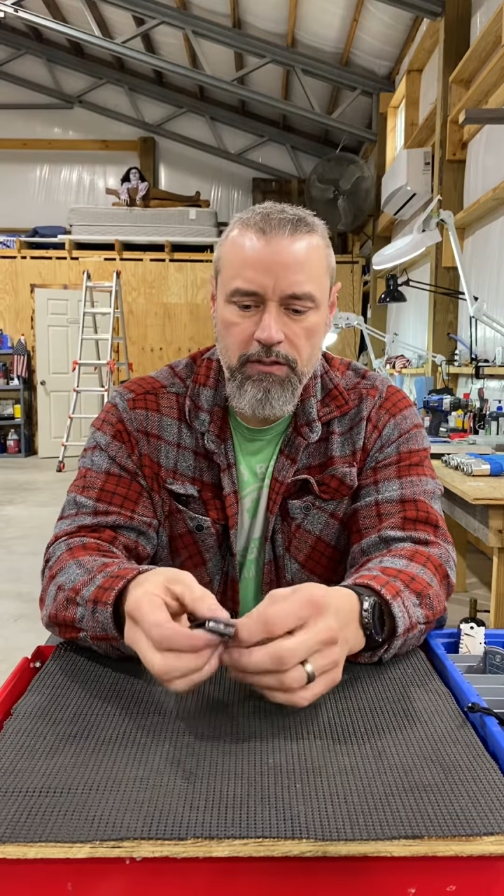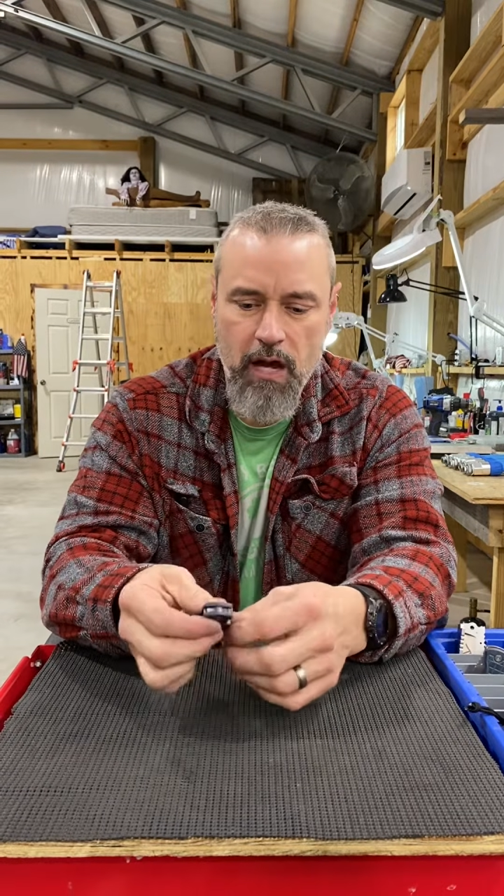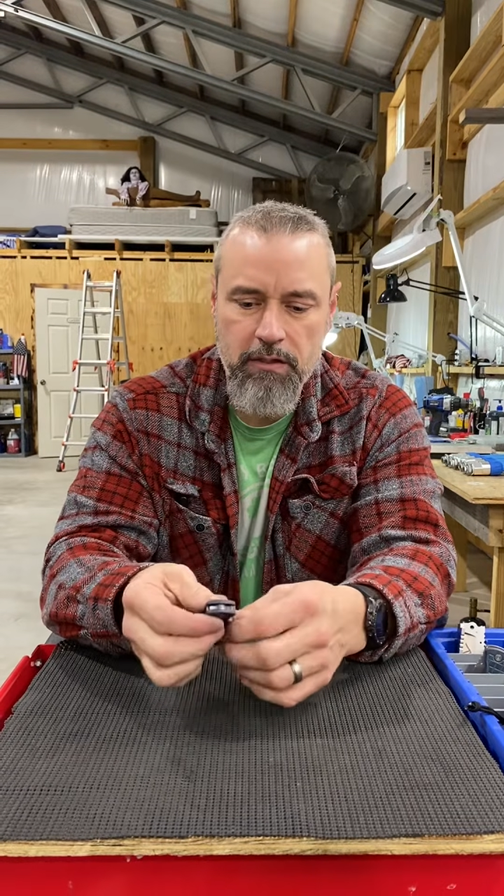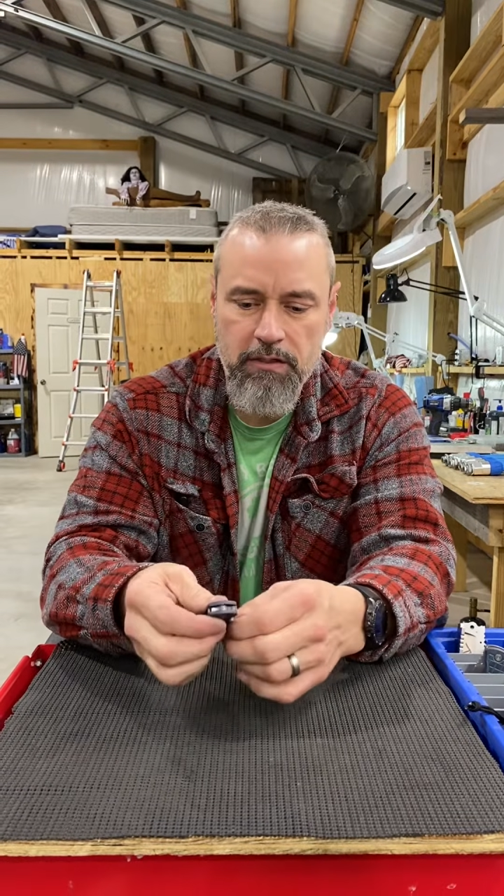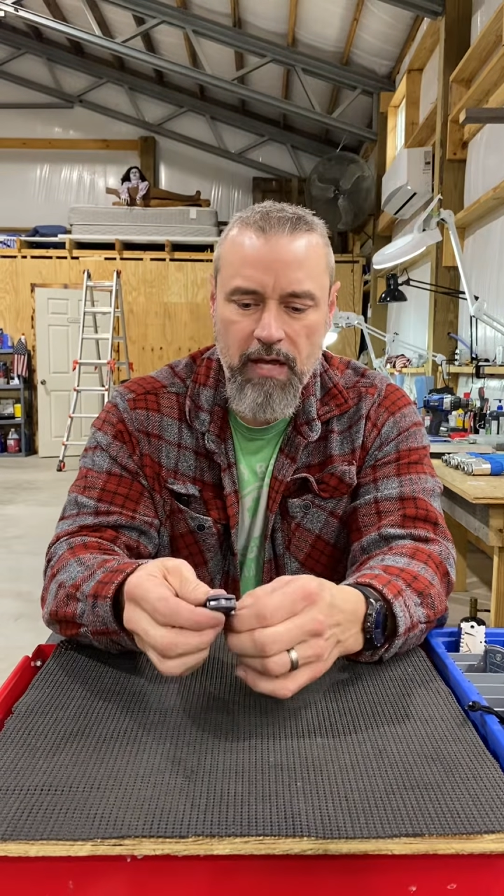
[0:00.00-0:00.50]

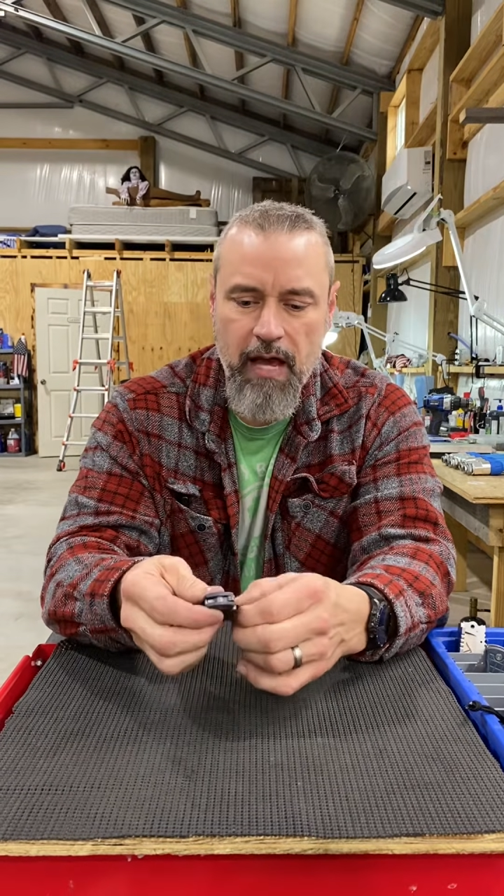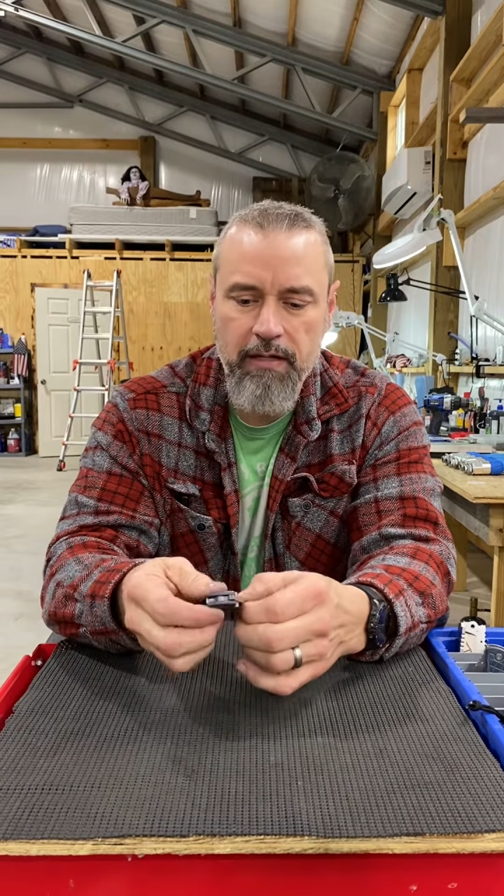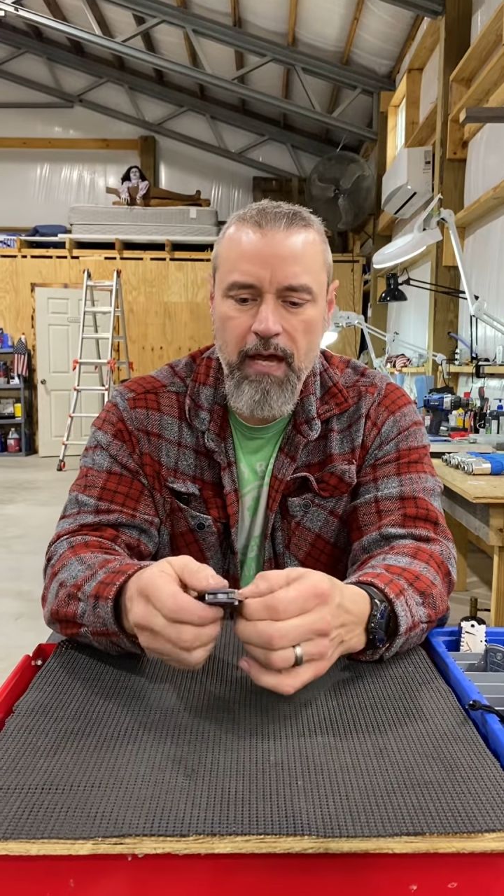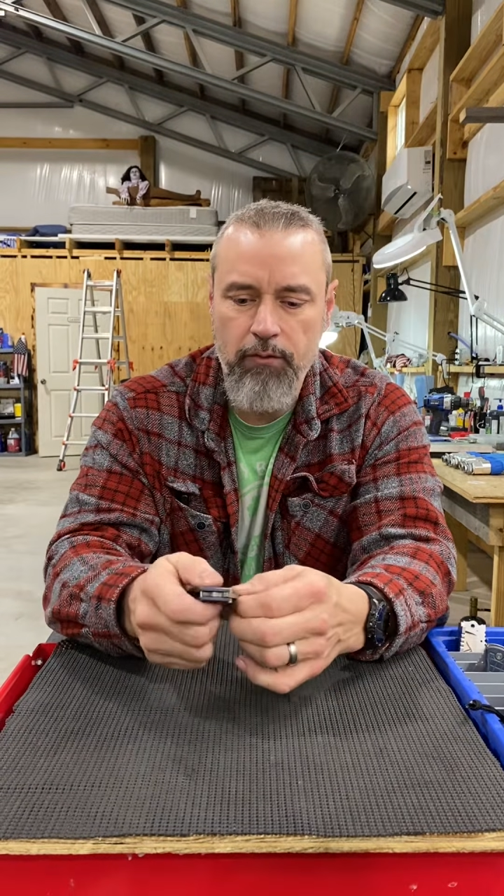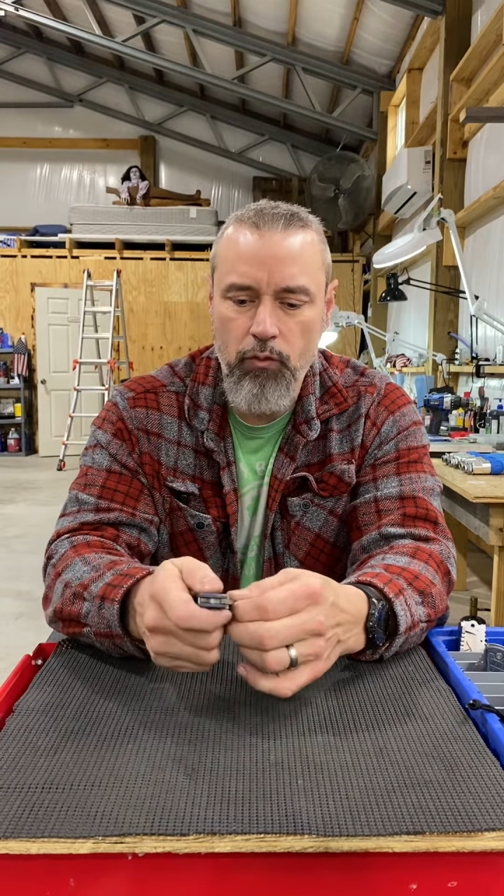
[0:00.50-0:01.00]
designed
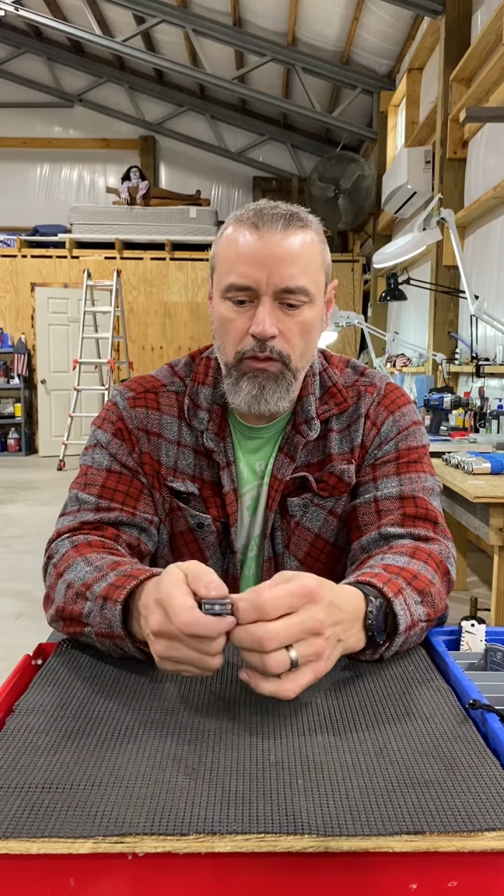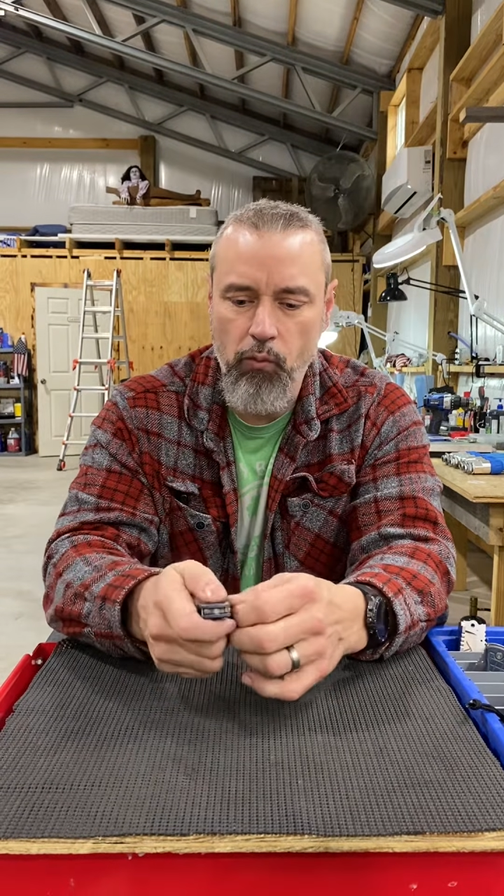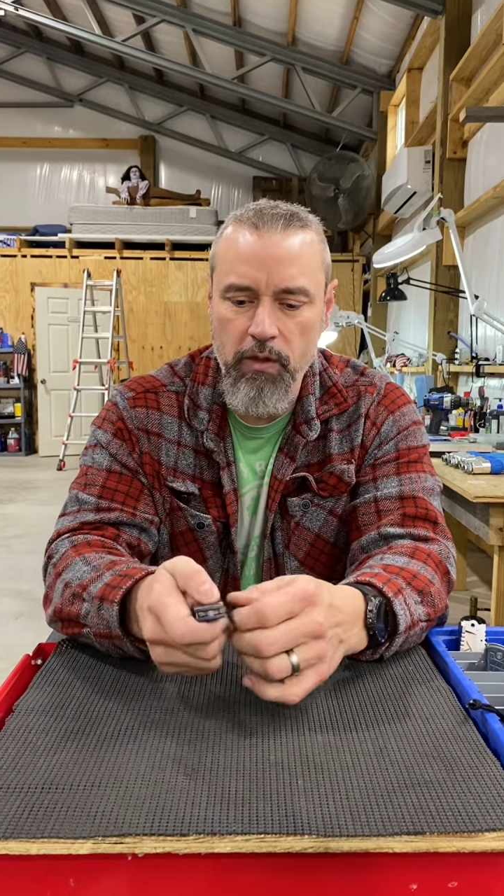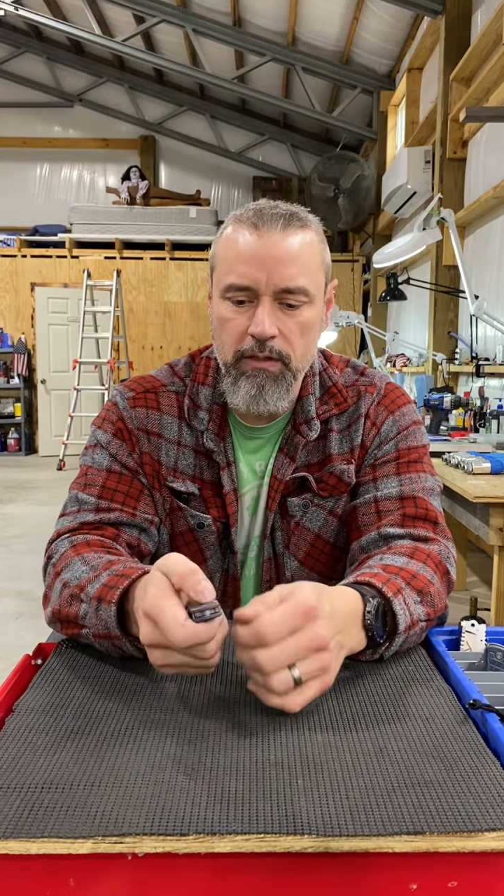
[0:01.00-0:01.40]
to have a really weak